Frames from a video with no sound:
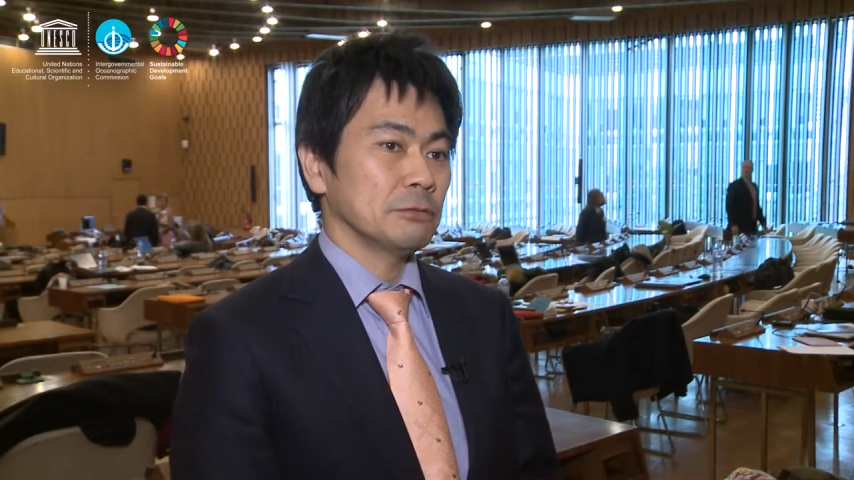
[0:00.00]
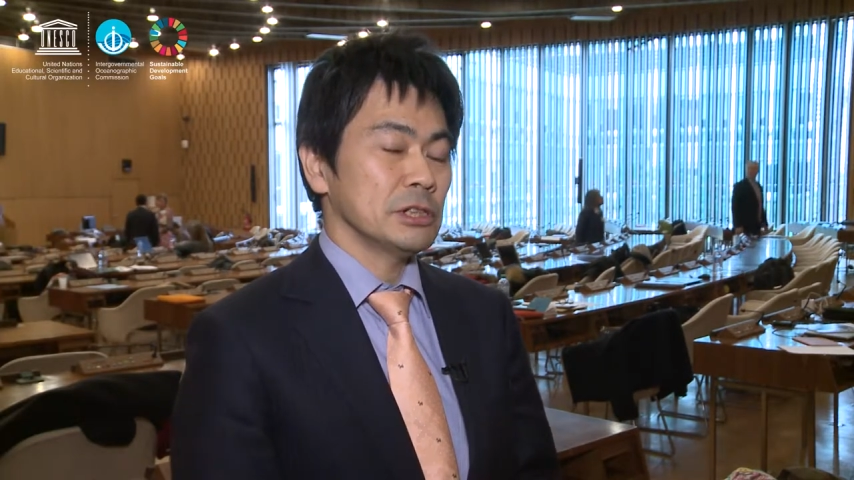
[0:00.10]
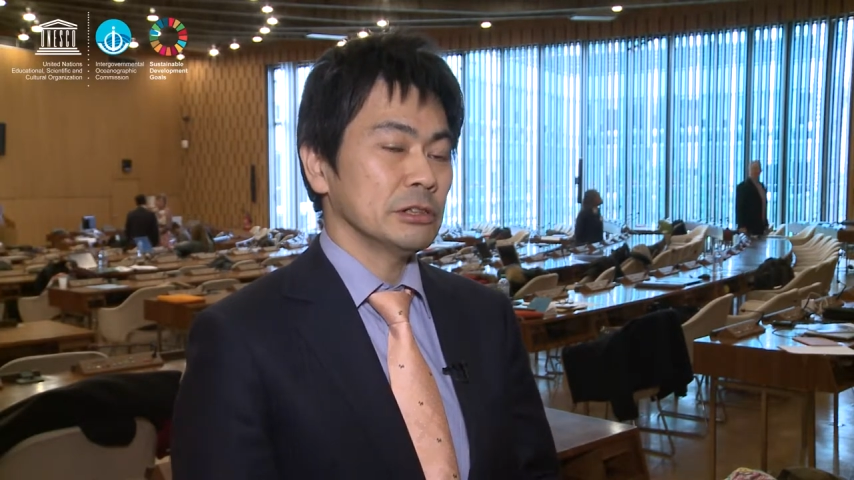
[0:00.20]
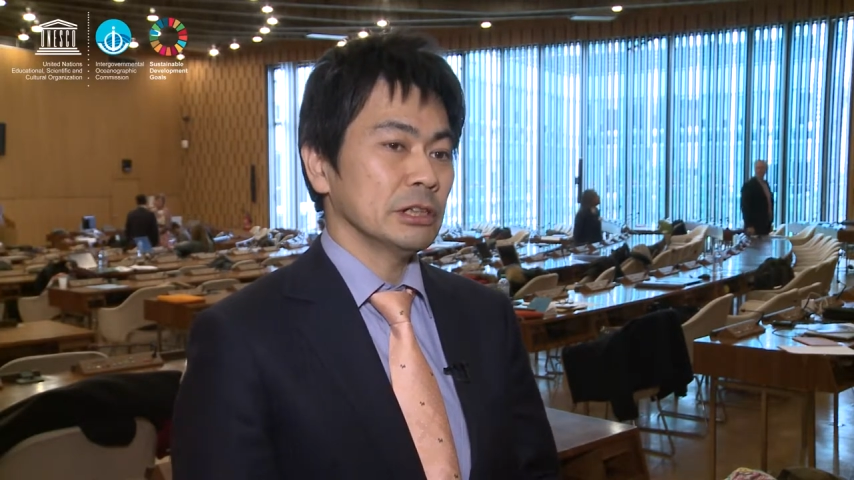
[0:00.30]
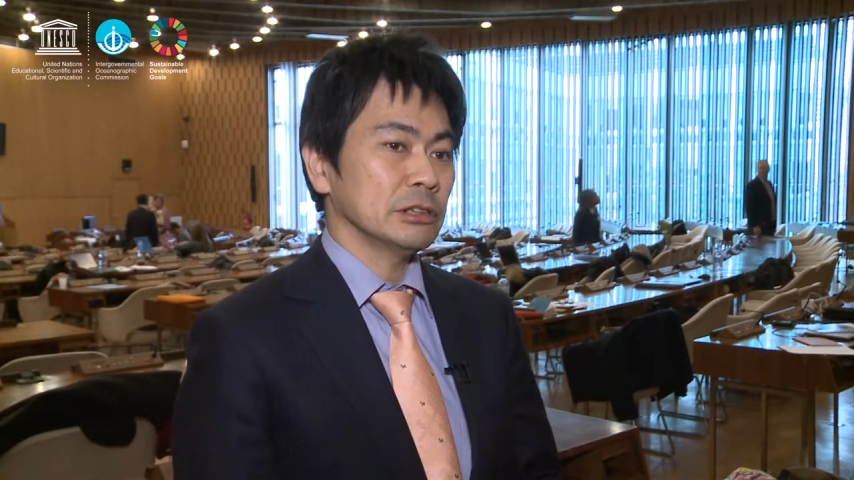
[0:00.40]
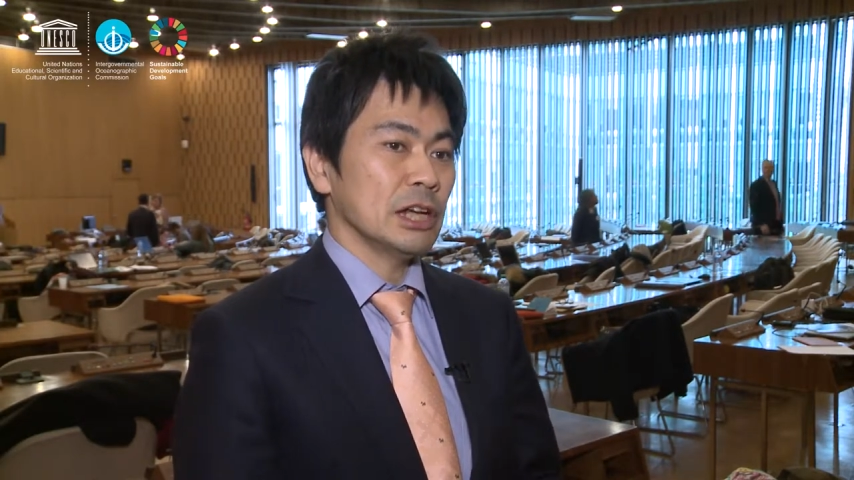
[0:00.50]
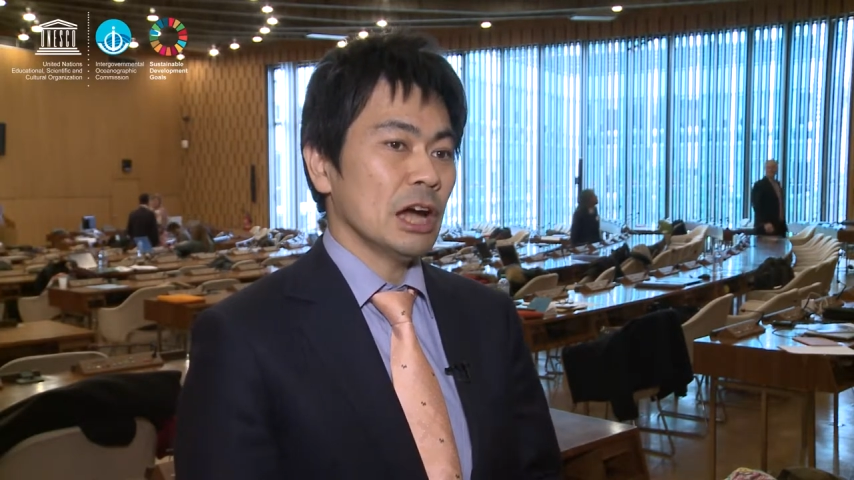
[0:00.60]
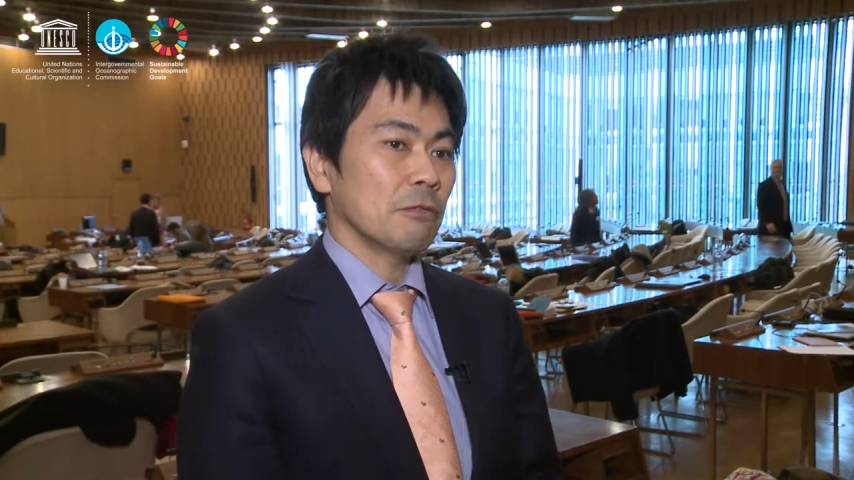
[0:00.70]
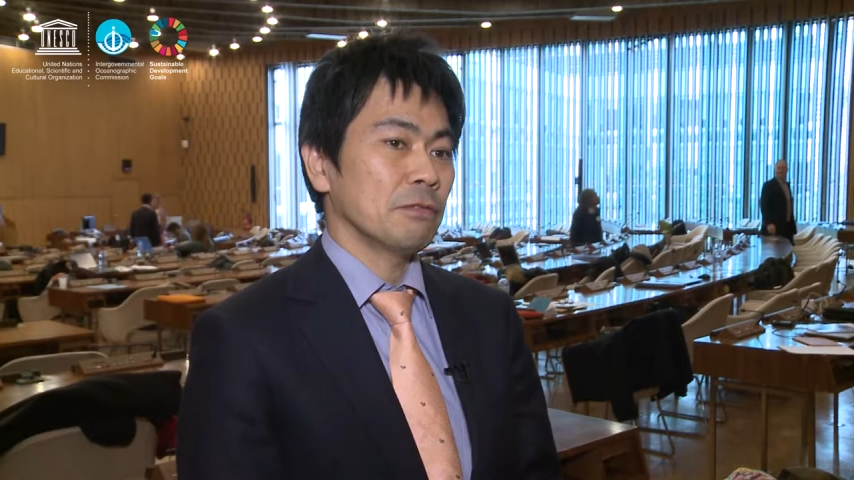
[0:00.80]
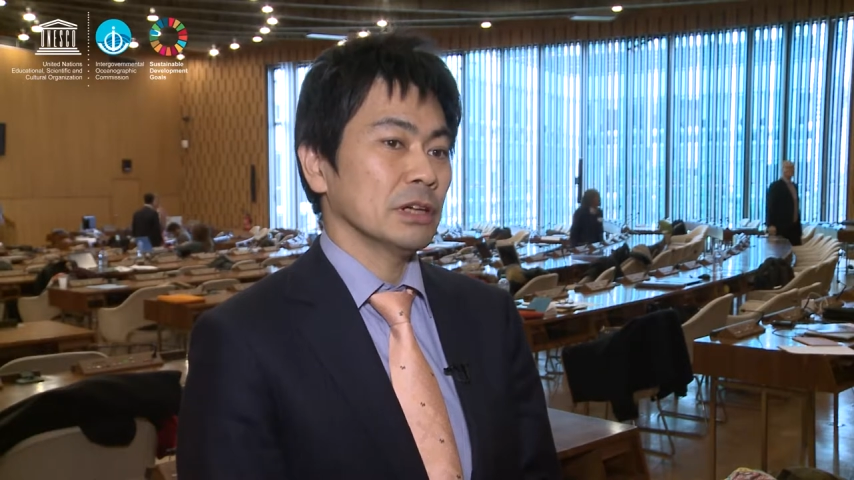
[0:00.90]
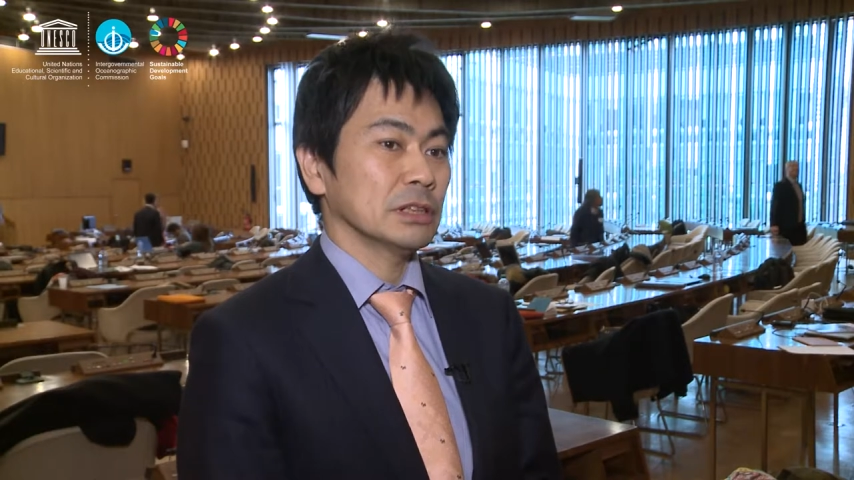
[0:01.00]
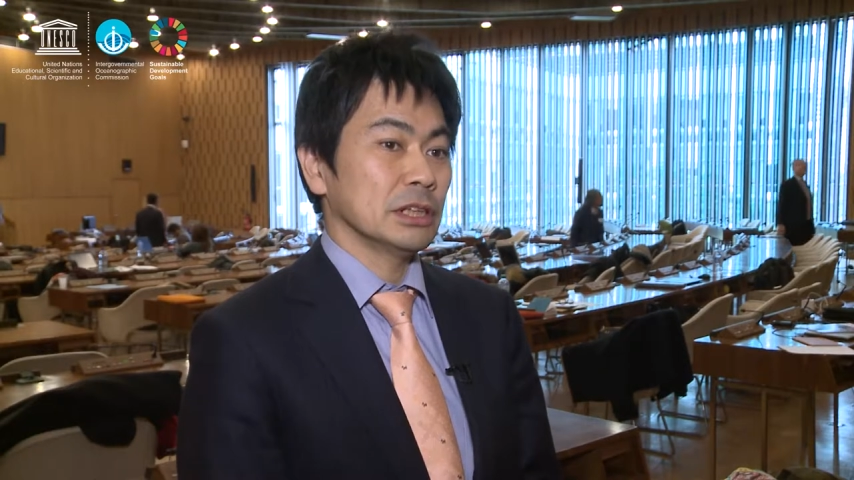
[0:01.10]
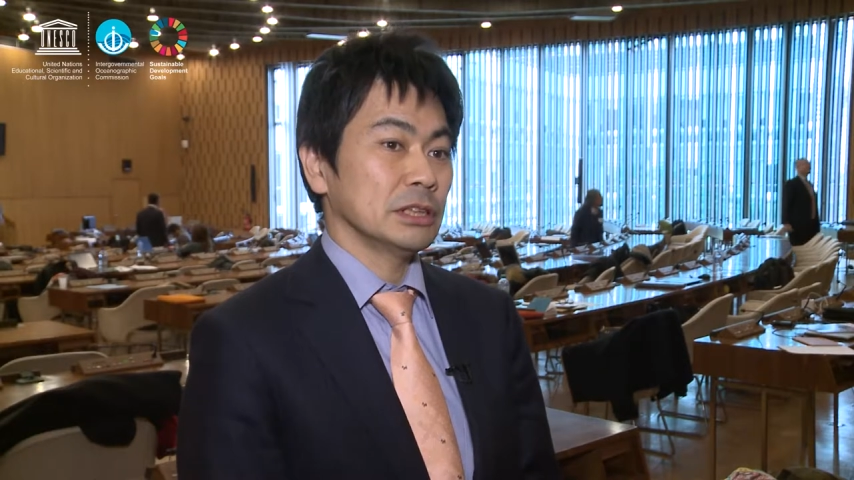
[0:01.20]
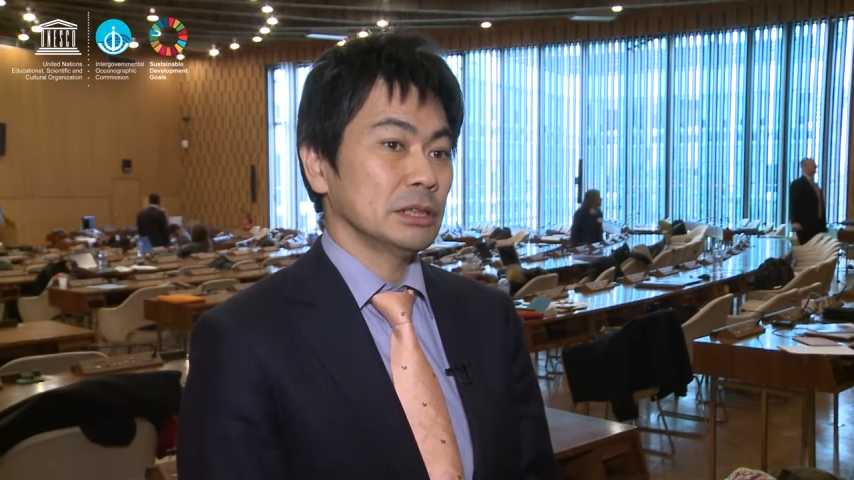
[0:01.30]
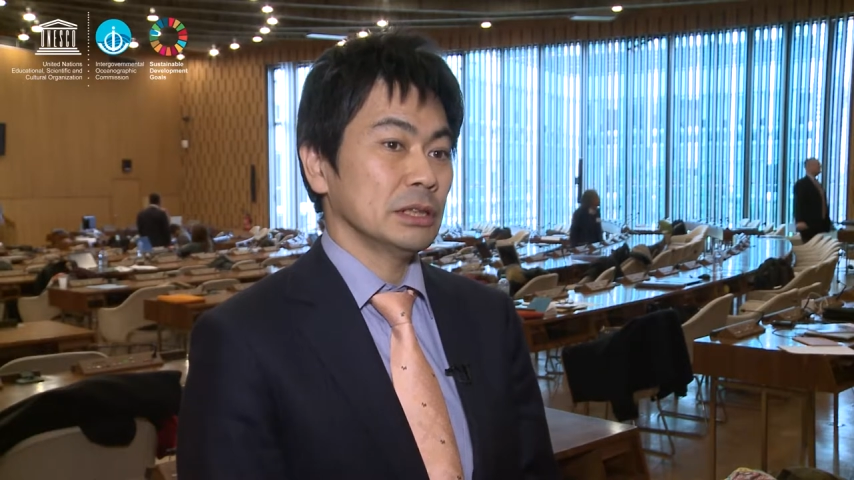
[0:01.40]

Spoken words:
frequently affected